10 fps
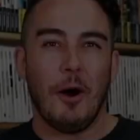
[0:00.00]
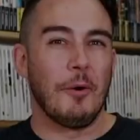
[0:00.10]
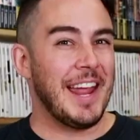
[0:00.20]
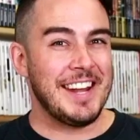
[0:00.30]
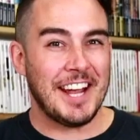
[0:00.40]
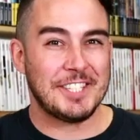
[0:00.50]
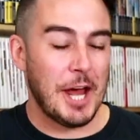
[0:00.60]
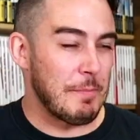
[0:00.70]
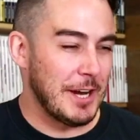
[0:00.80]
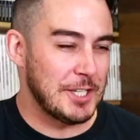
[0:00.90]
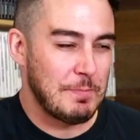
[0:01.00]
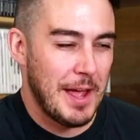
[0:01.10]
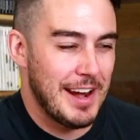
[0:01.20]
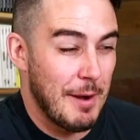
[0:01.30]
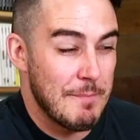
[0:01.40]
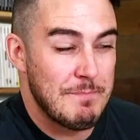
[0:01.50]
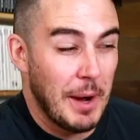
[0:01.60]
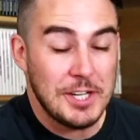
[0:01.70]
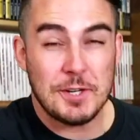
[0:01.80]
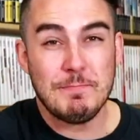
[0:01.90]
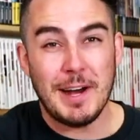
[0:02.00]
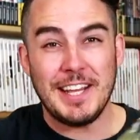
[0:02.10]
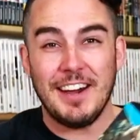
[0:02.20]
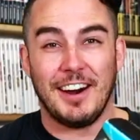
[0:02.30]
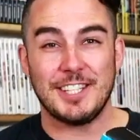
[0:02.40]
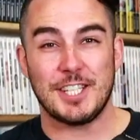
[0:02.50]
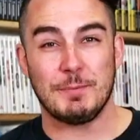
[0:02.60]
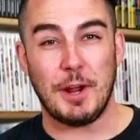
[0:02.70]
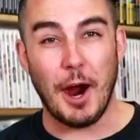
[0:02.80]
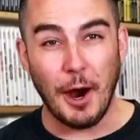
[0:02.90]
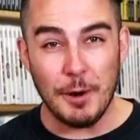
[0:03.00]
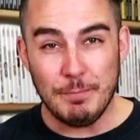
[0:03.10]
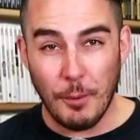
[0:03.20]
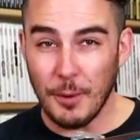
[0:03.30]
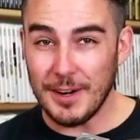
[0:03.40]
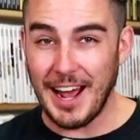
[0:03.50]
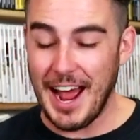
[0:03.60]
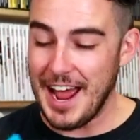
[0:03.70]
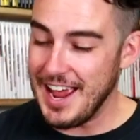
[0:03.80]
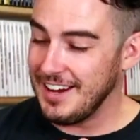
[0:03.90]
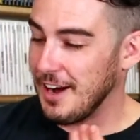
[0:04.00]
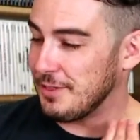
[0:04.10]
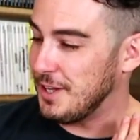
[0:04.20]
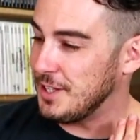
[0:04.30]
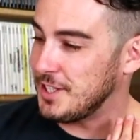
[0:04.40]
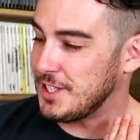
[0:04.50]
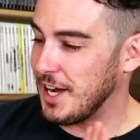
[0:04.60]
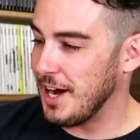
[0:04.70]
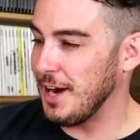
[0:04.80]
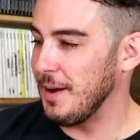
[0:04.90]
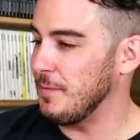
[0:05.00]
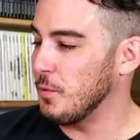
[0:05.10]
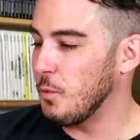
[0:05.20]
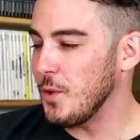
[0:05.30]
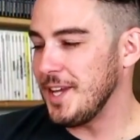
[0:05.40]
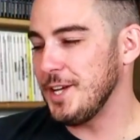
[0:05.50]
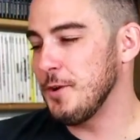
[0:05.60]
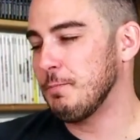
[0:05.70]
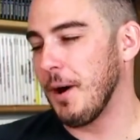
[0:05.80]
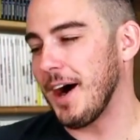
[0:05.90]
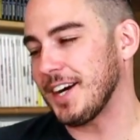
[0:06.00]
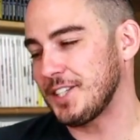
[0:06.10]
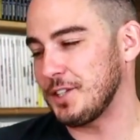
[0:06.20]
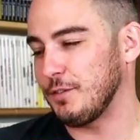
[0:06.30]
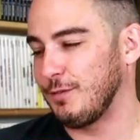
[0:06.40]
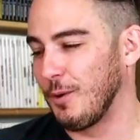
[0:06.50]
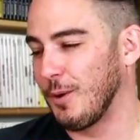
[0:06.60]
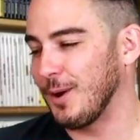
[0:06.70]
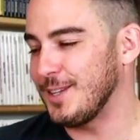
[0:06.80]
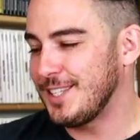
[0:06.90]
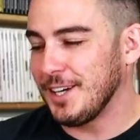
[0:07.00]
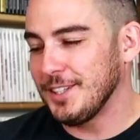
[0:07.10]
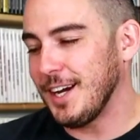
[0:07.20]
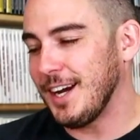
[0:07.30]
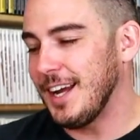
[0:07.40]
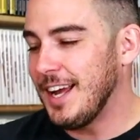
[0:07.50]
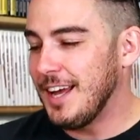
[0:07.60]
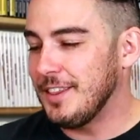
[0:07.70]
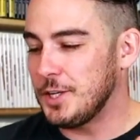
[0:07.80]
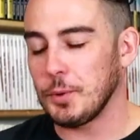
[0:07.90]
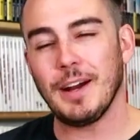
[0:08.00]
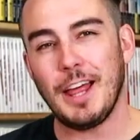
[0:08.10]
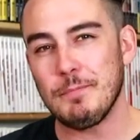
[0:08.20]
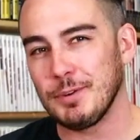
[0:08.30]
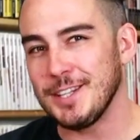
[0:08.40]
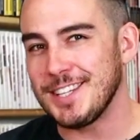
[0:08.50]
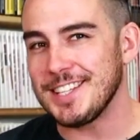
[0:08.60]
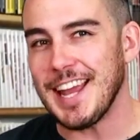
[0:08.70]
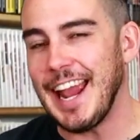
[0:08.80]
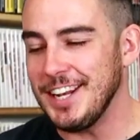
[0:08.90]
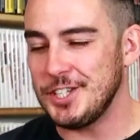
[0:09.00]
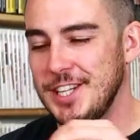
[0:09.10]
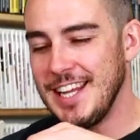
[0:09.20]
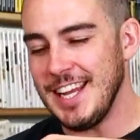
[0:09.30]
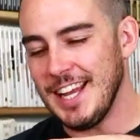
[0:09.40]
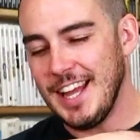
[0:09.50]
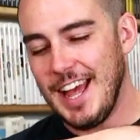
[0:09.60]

Okay, next up, I spent a bunch of money on some cardboard. I got this Wii U box for Zelda, the Twilight Princess HD.